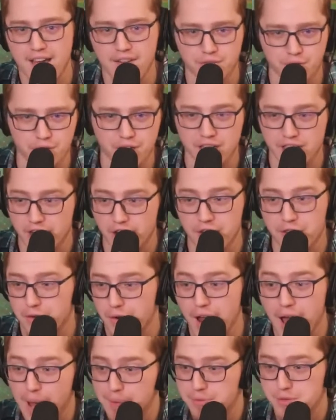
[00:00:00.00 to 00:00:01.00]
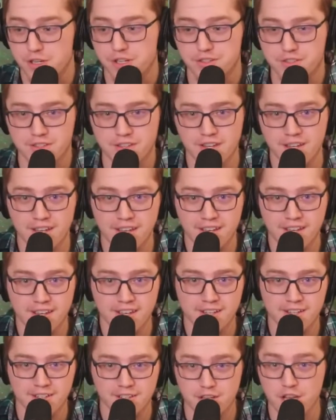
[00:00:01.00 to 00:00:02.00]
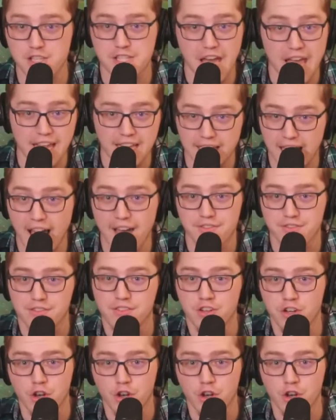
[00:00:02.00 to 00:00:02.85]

really other options, because they have